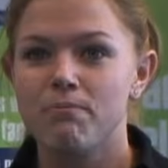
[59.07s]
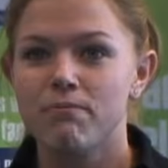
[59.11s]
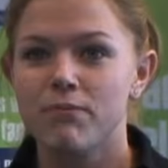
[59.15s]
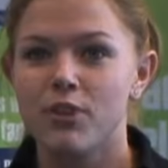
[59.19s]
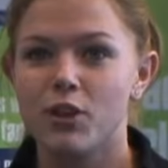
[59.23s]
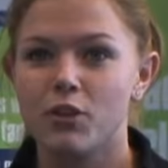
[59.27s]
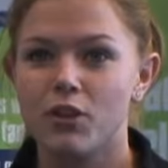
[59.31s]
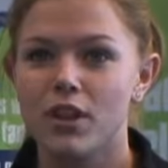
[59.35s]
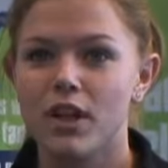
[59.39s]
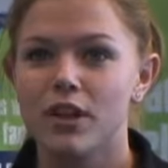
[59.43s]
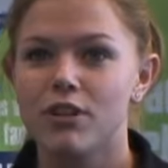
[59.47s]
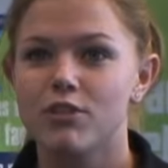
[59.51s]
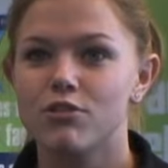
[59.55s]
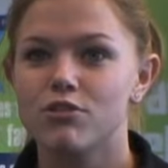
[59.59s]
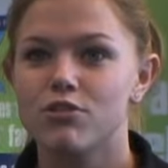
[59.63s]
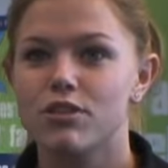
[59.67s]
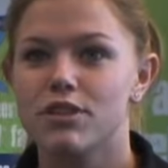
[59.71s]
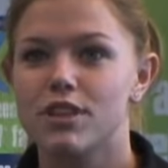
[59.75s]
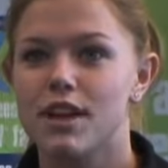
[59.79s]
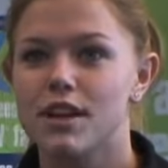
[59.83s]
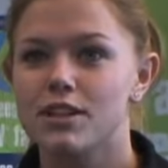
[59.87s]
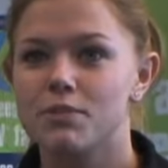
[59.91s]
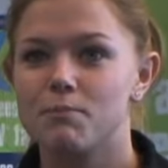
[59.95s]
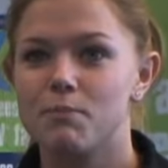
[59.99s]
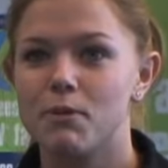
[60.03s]
the other
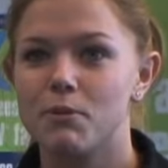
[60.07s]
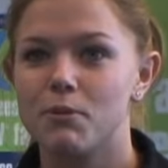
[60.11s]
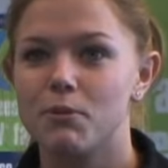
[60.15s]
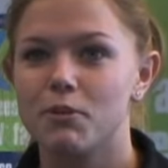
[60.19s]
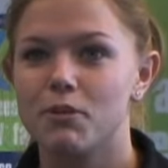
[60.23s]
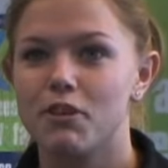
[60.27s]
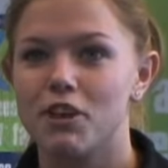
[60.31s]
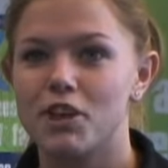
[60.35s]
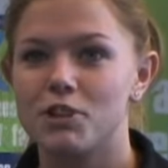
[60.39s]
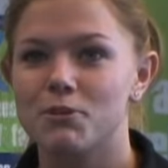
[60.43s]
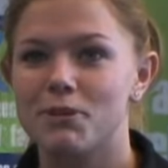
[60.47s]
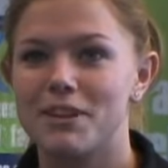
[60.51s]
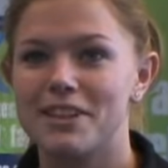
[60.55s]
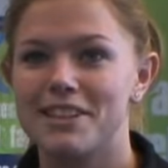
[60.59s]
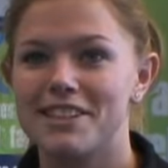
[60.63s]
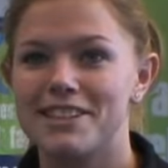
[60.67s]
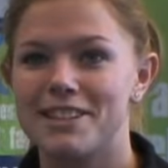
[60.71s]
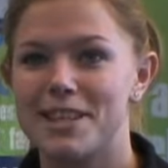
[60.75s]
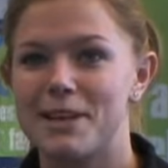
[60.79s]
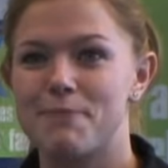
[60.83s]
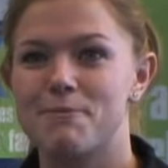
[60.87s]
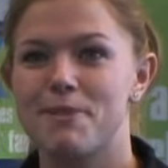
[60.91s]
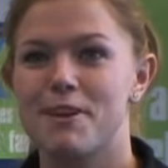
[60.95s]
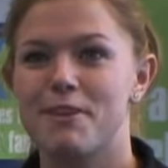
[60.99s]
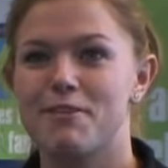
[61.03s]
100,000 people graduating the
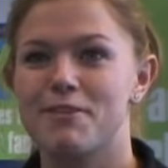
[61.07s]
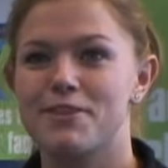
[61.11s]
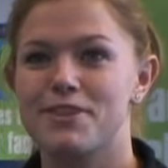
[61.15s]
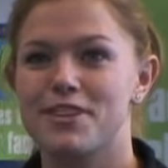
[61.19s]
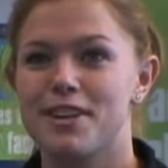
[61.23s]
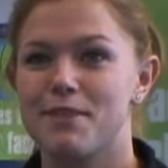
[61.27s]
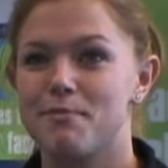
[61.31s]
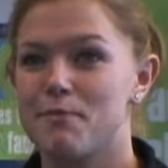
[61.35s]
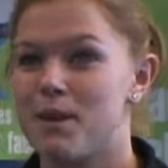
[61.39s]
same year as you